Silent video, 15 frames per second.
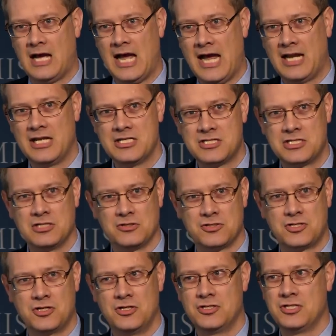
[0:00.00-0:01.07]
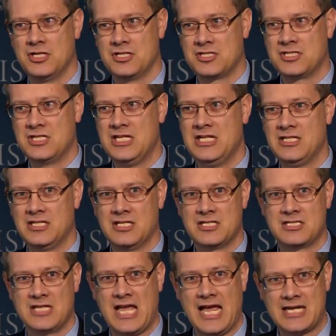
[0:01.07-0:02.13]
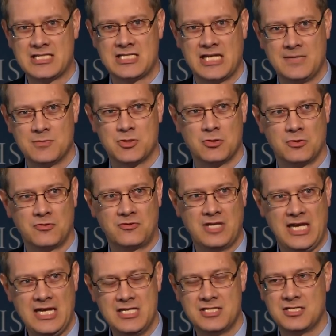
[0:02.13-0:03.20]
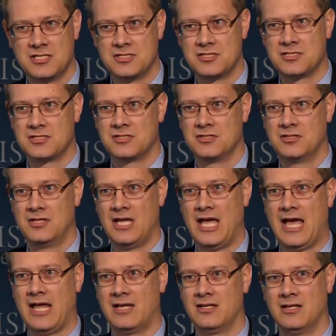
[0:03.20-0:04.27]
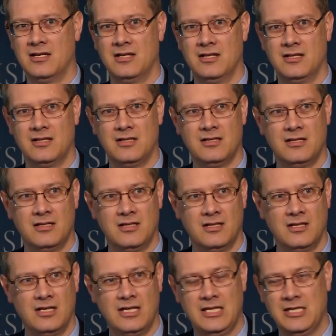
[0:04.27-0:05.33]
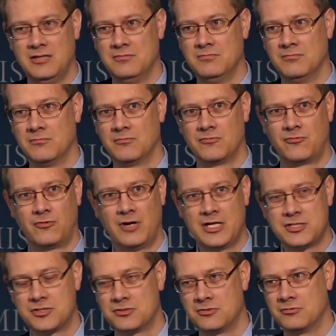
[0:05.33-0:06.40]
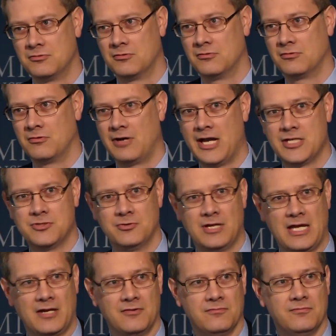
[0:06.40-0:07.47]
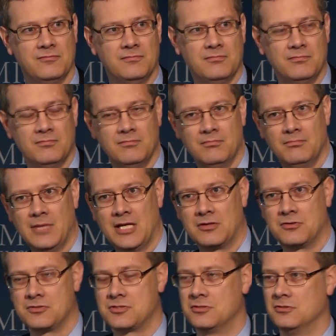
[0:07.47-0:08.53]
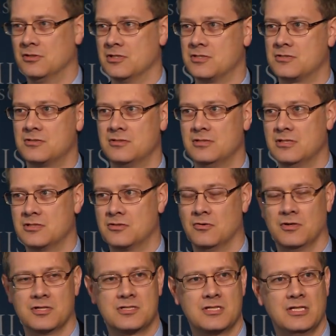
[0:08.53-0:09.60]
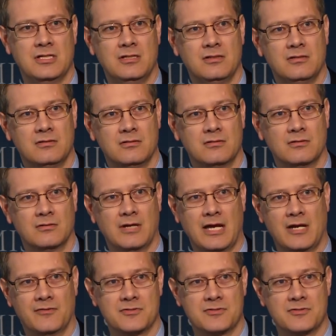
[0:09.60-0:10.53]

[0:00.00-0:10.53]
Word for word: highly skilled surgeon is seeing the exact same sort of cases that a fresh graduate out of medical school is, is going to see or